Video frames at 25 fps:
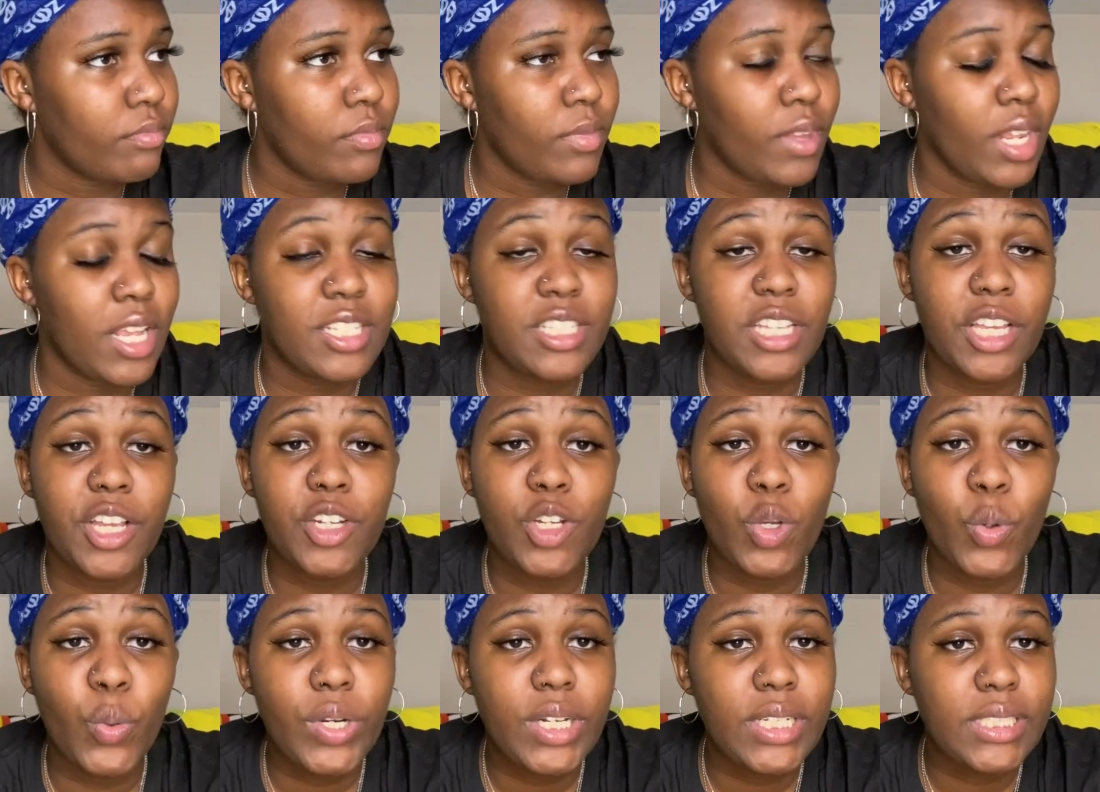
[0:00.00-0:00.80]
sick of
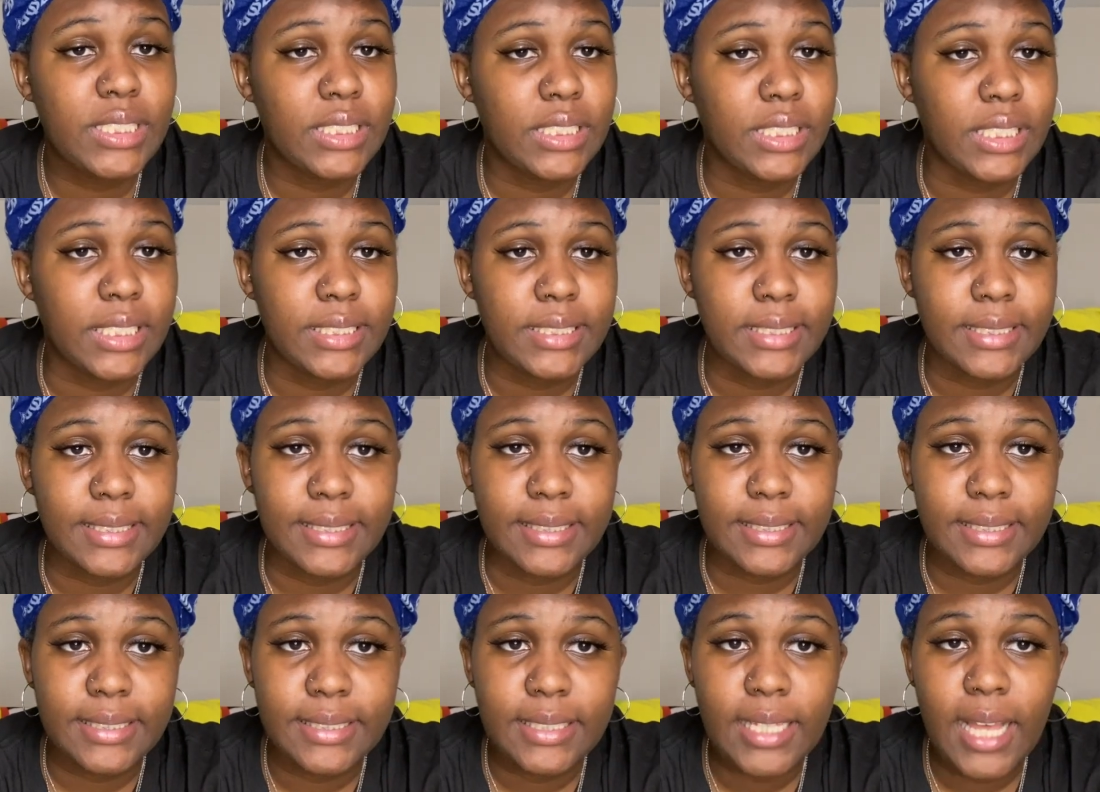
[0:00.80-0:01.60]
doing
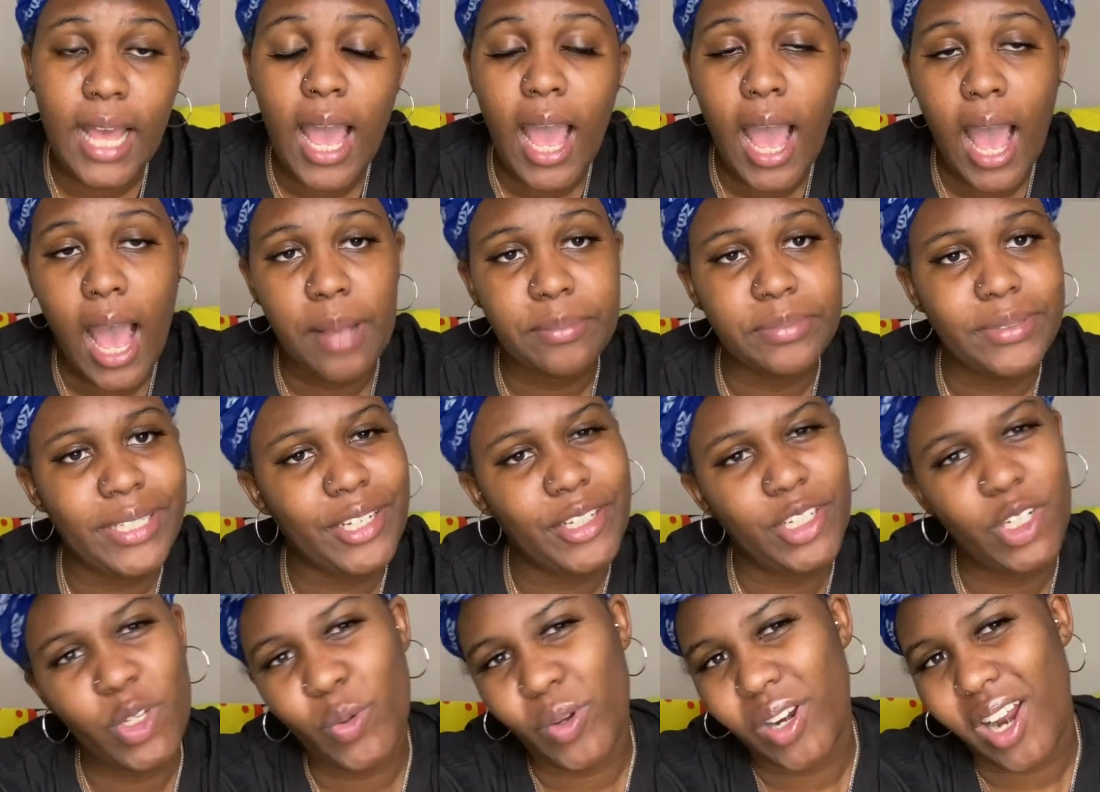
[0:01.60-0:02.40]
discussions. I'm sick of
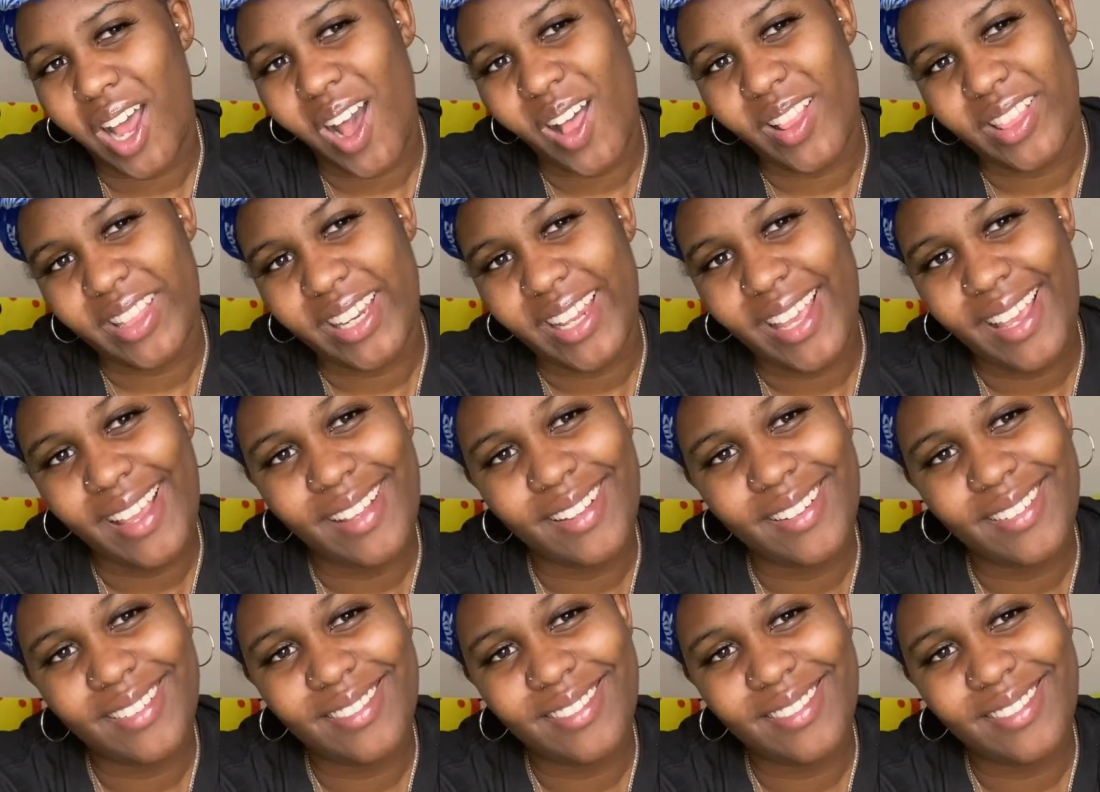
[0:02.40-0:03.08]
doing all of that.